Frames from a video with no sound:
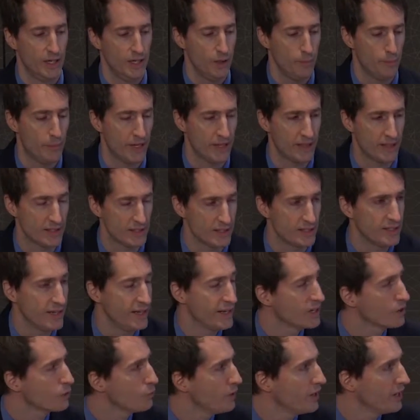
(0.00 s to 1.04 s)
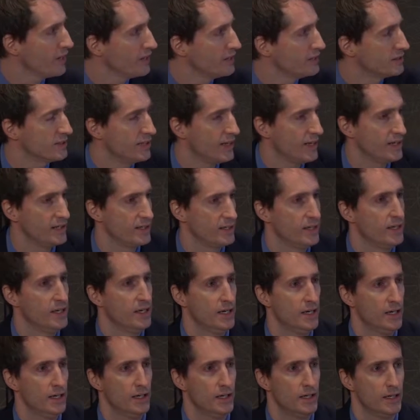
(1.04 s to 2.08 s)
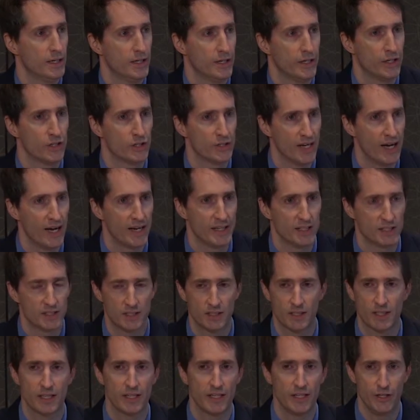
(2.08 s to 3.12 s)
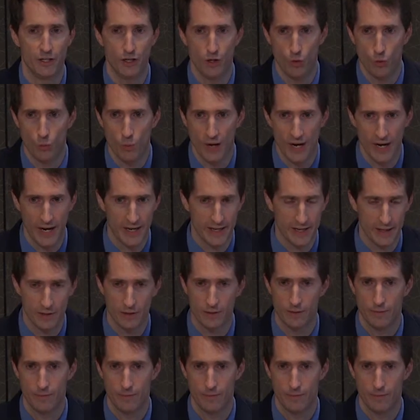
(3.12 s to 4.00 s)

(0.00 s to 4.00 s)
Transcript: But I think the takeaway is that you're not necessarily going to know why,